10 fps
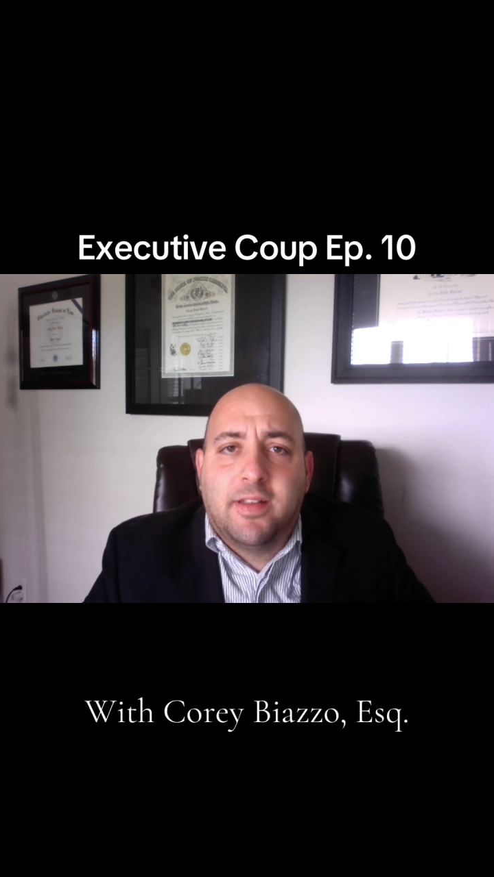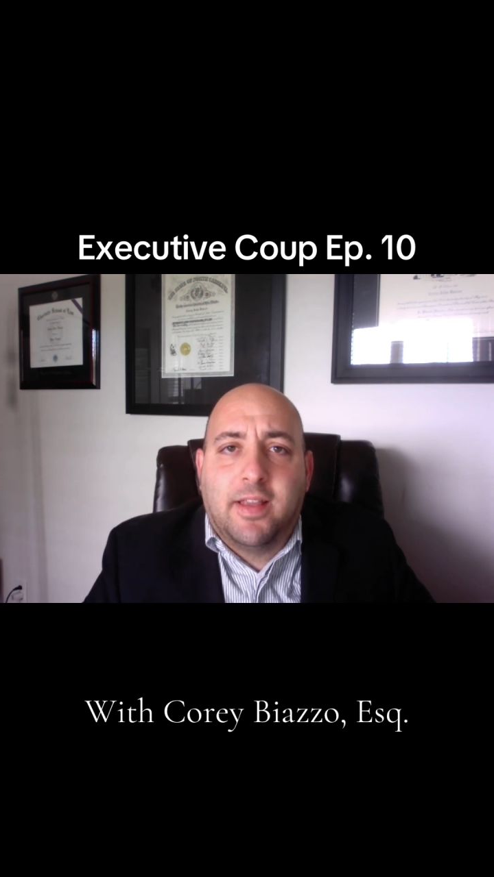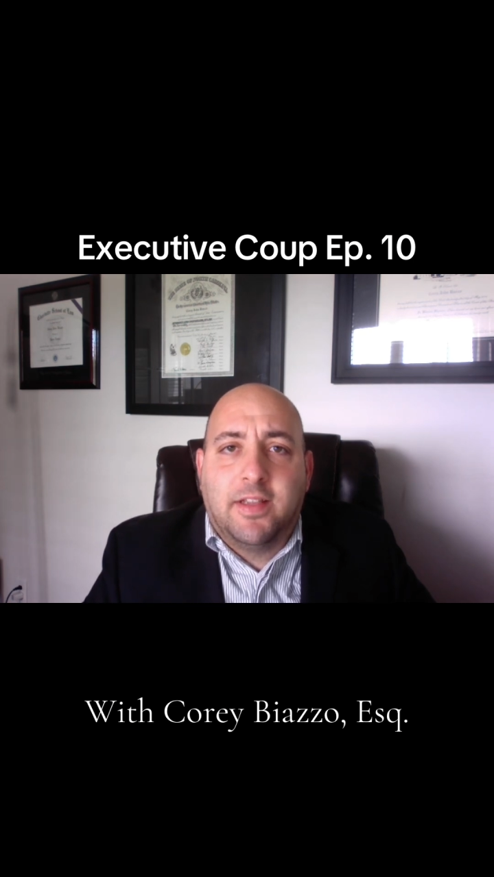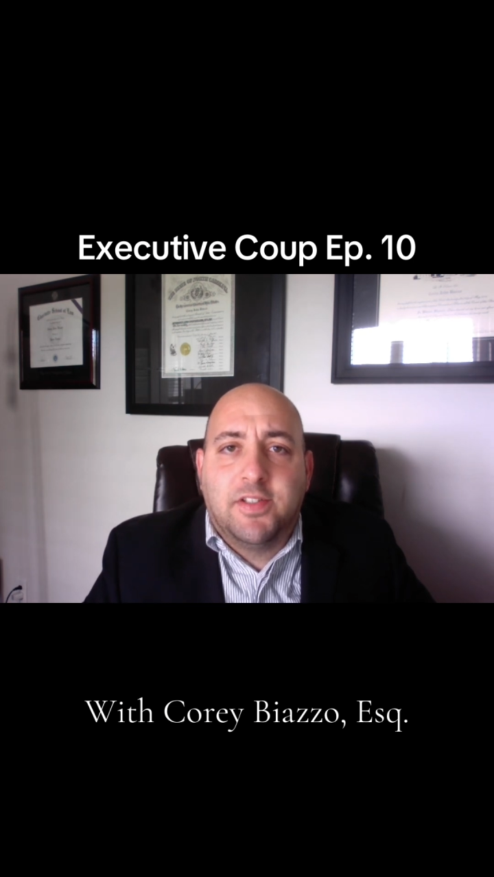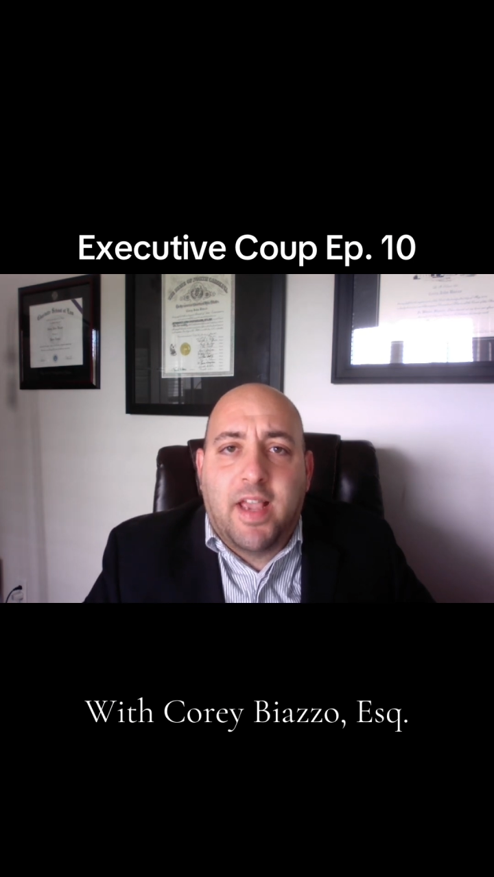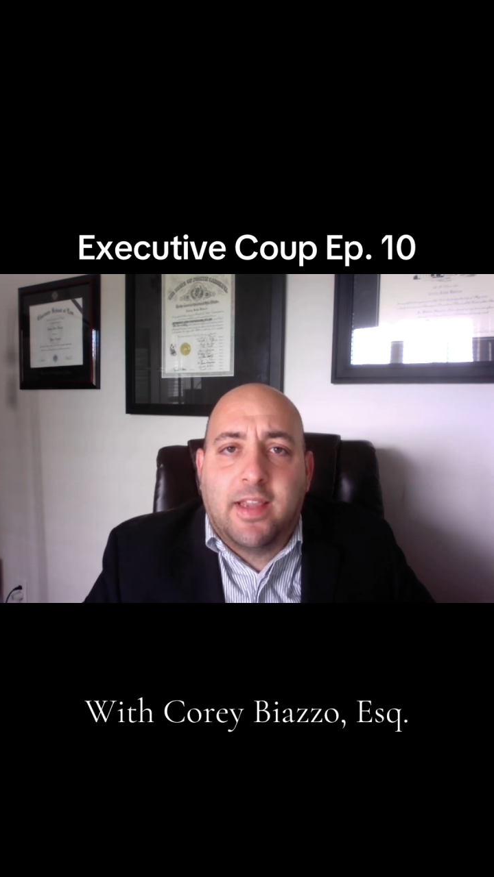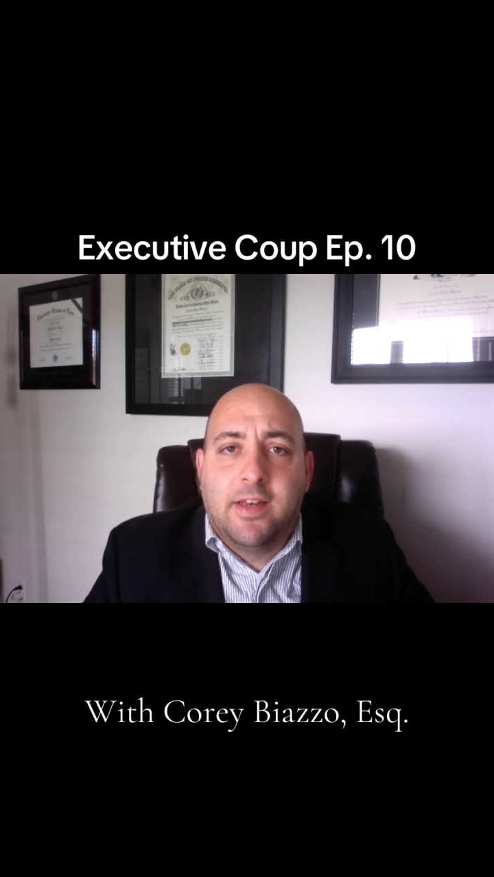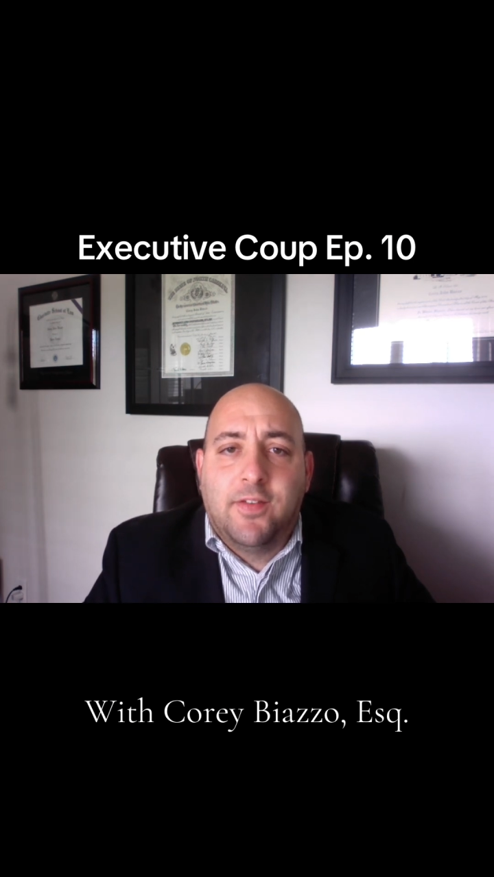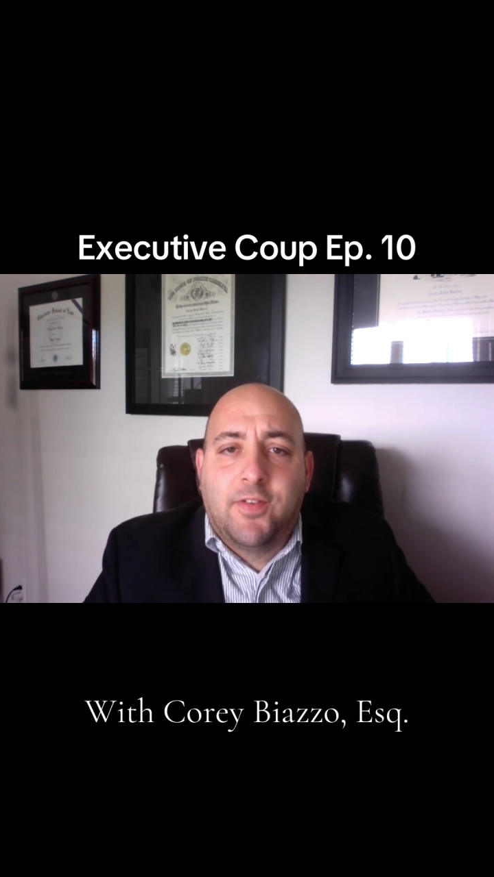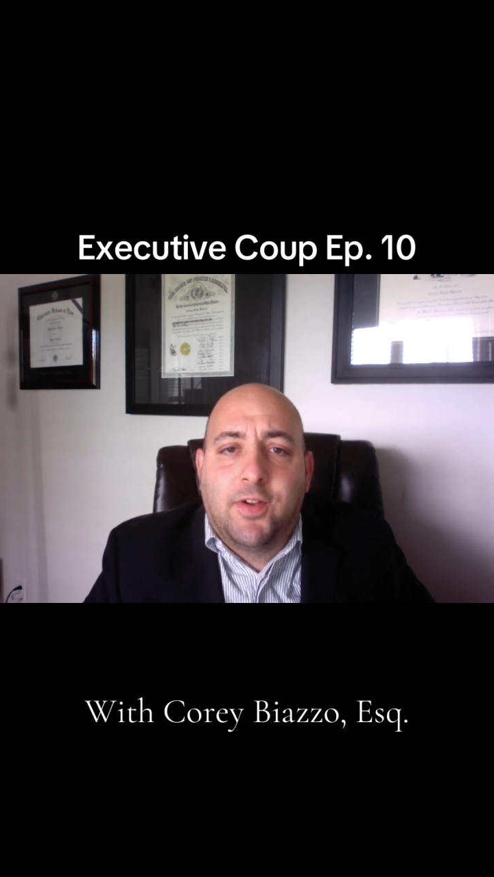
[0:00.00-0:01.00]

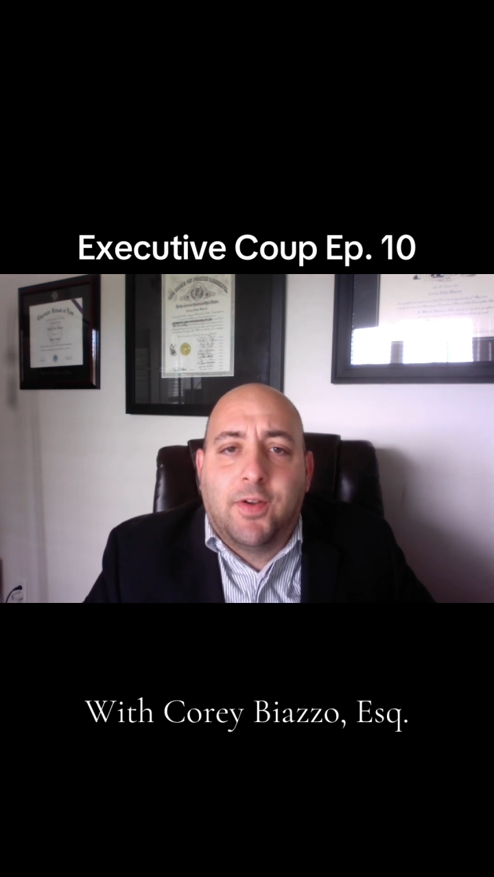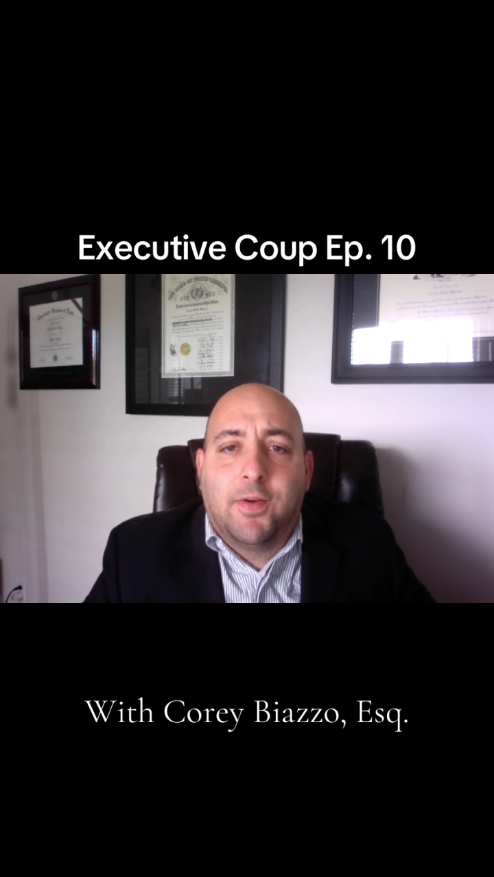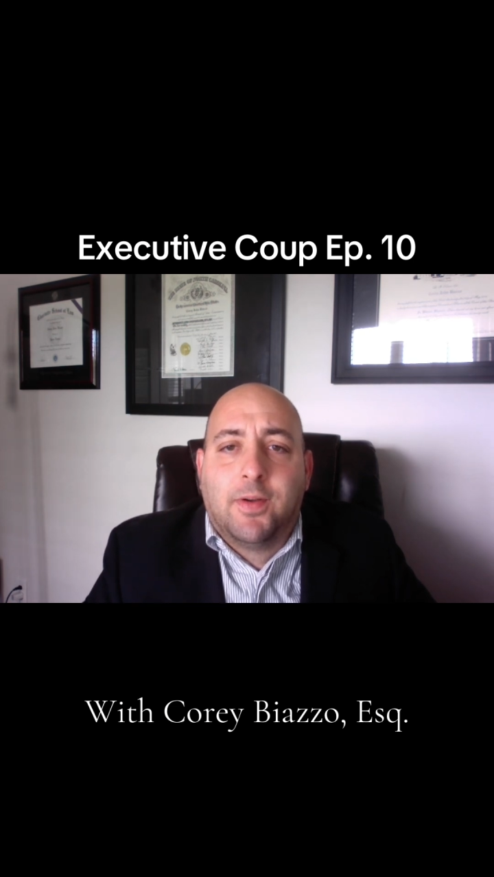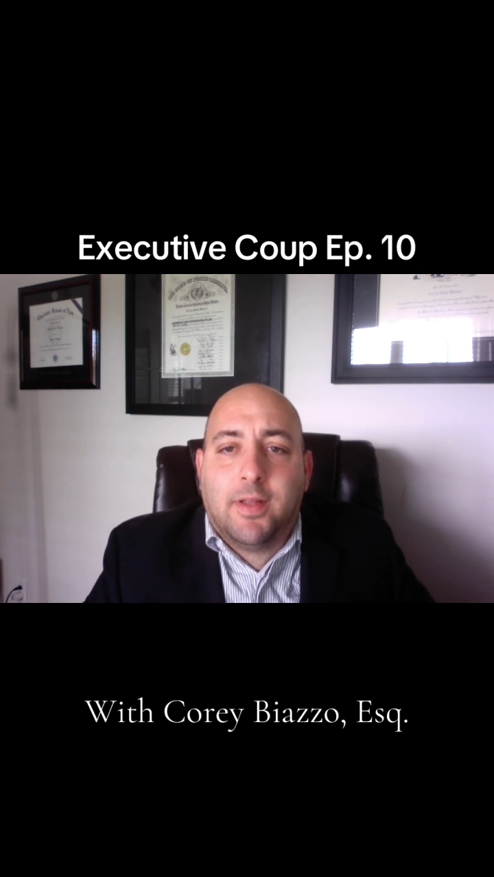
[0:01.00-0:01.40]
Executive Coup.